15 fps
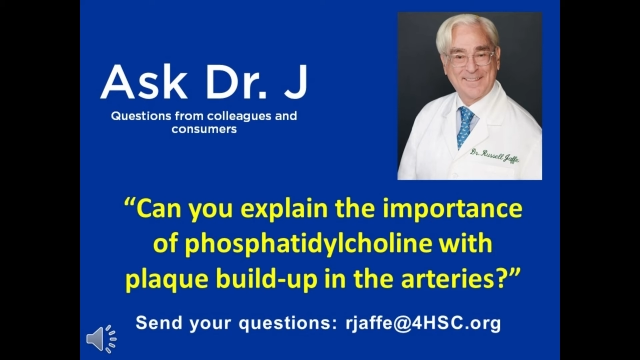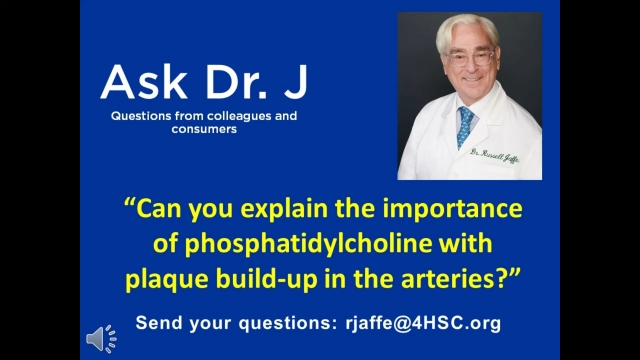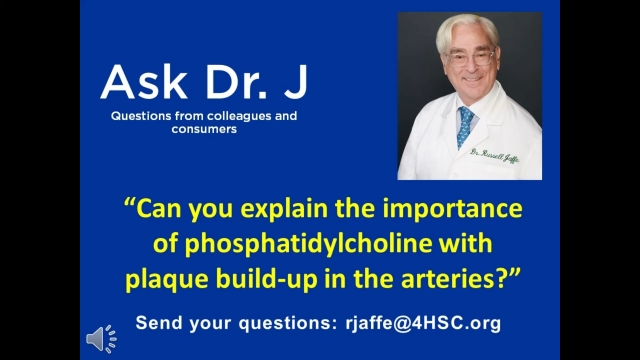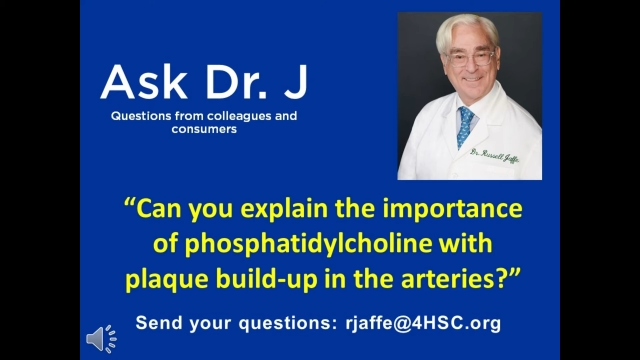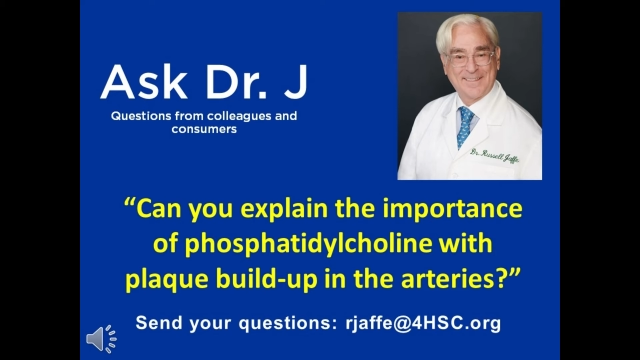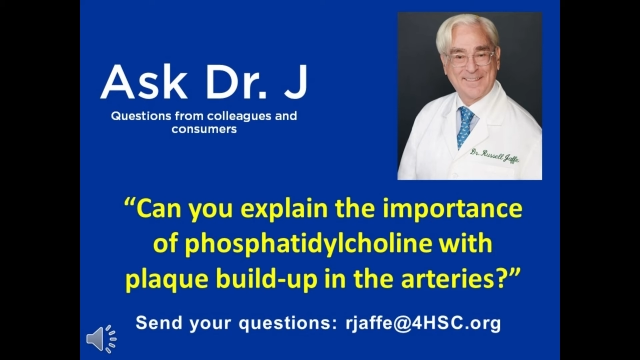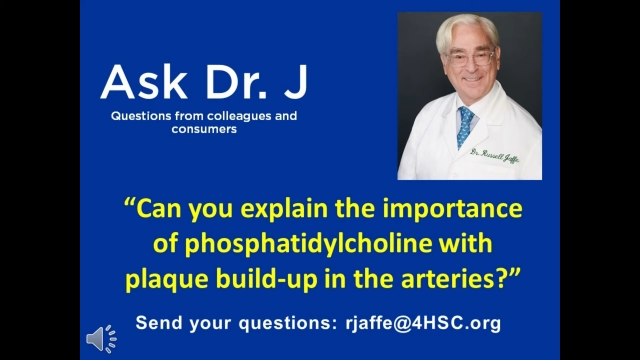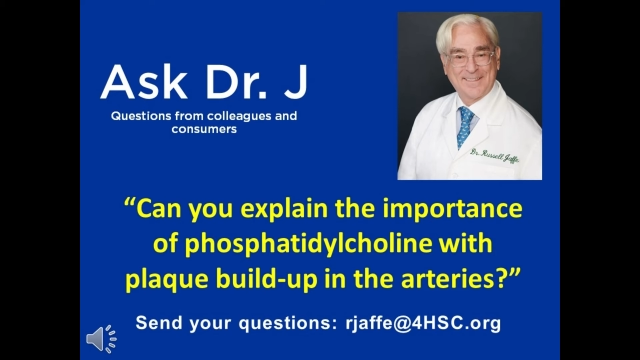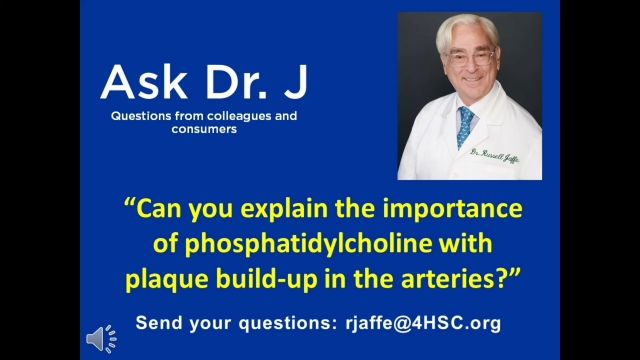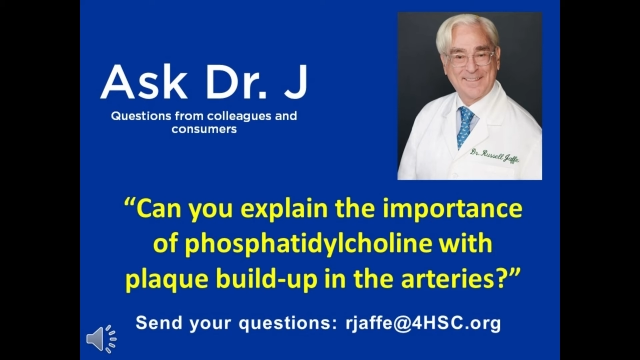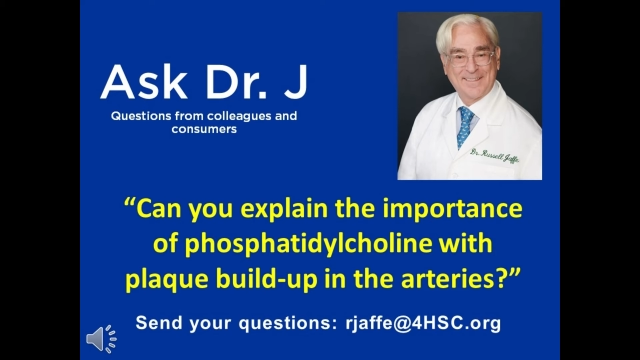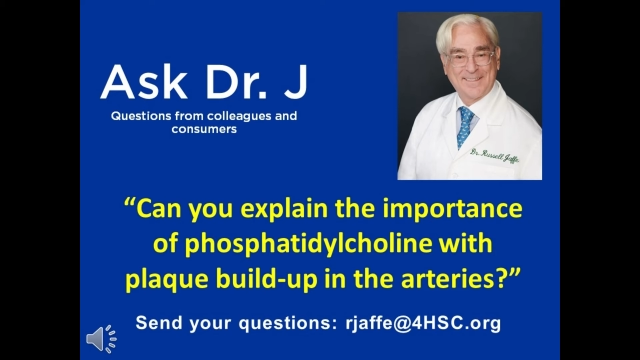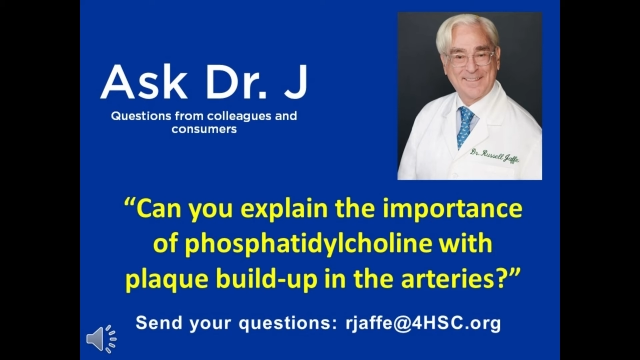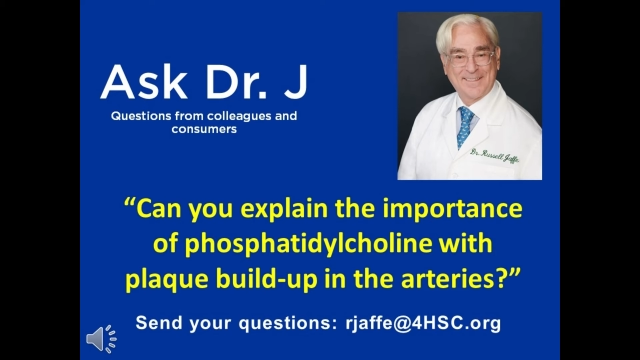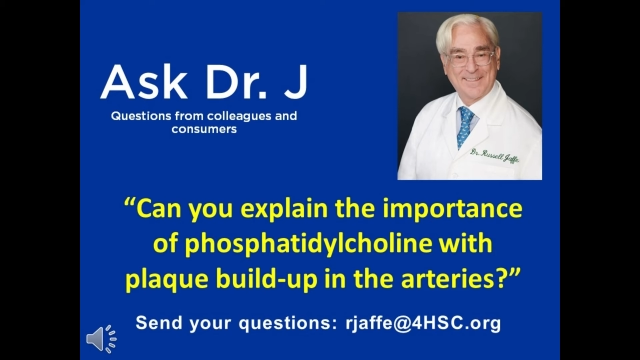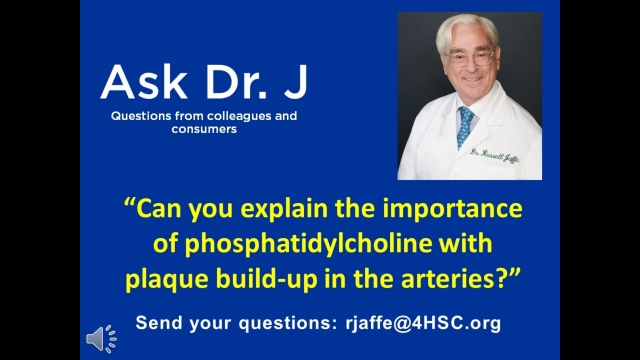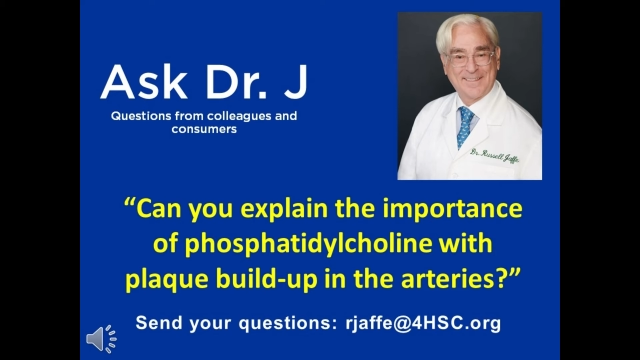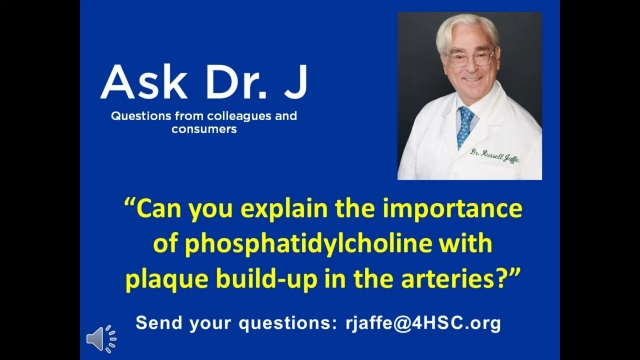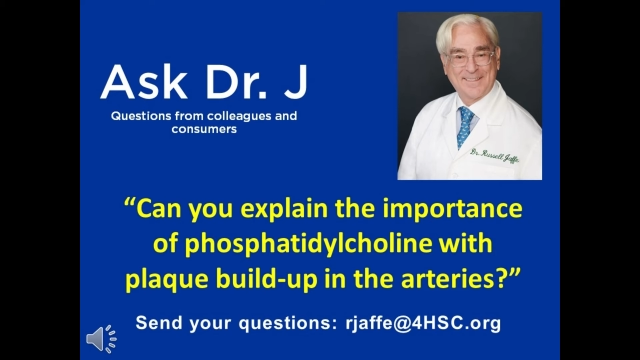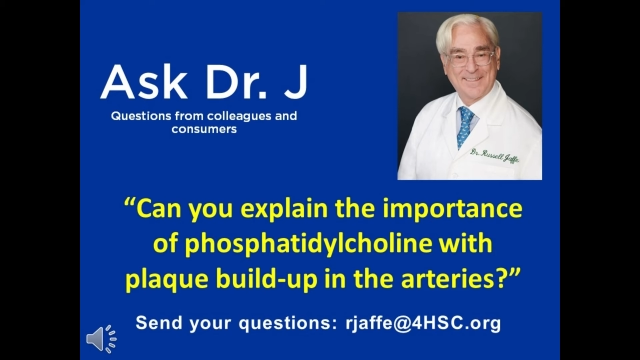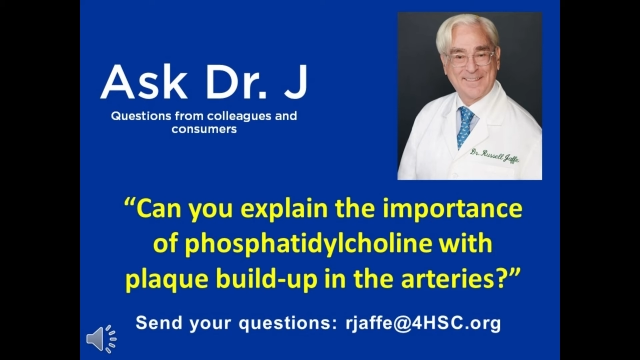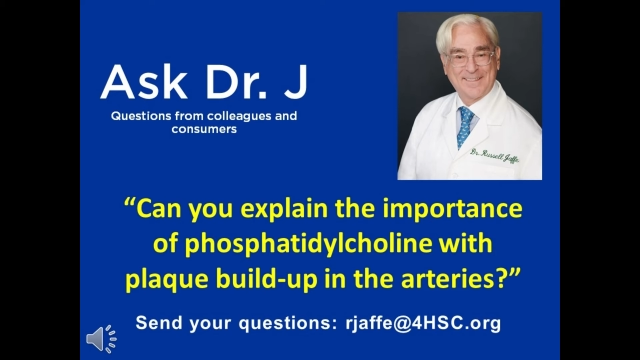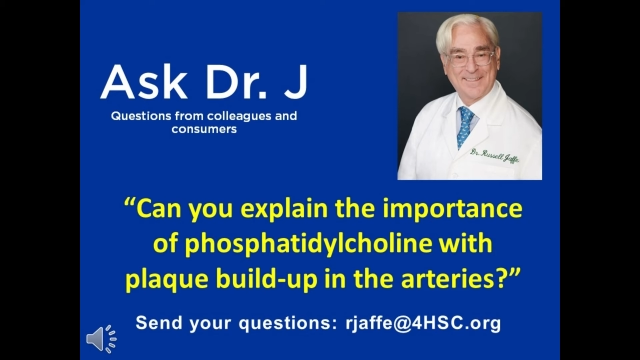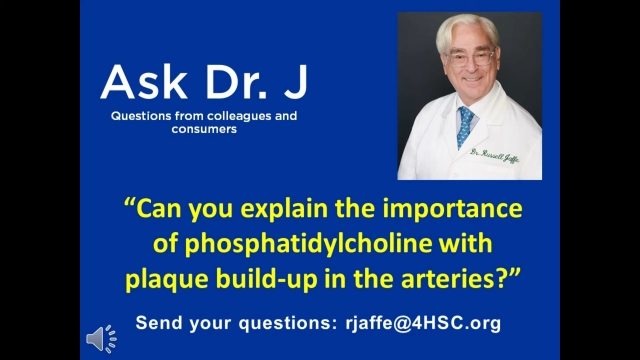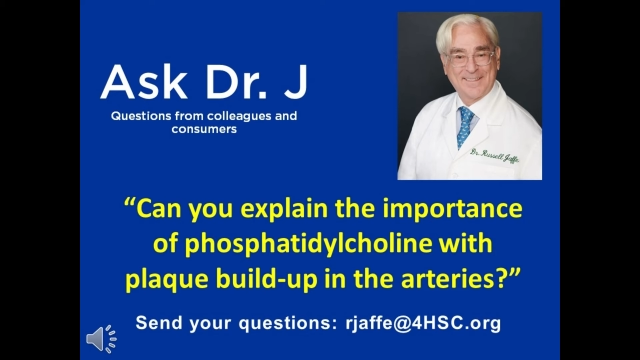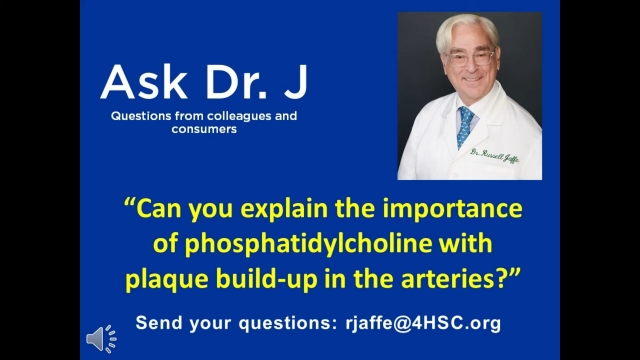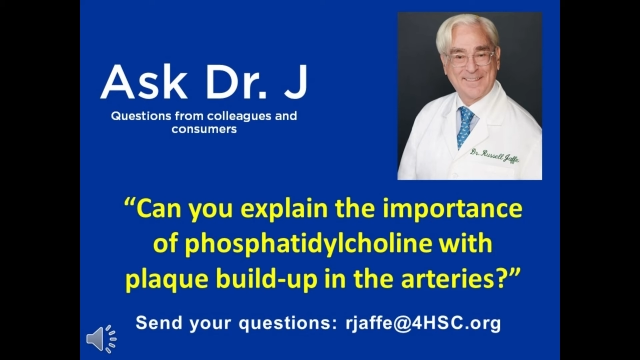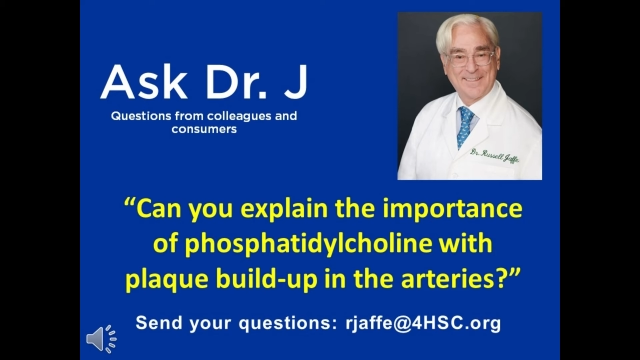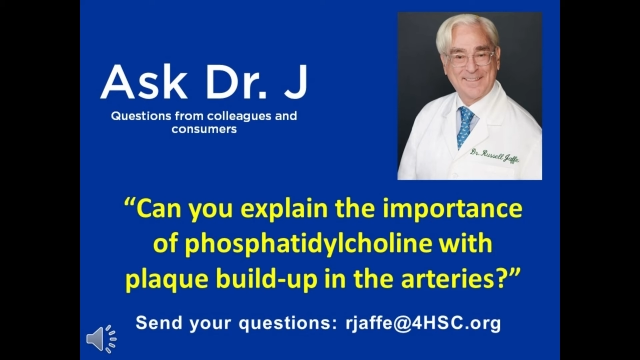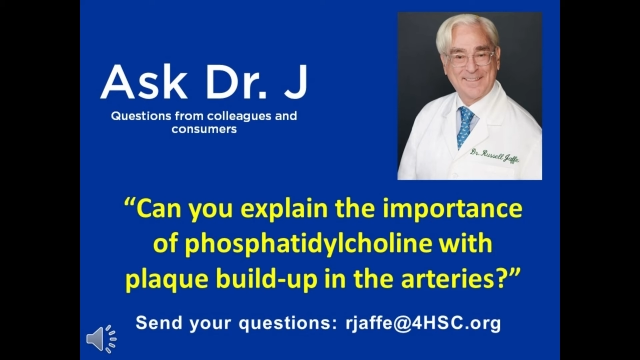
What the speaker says: (no lip movement)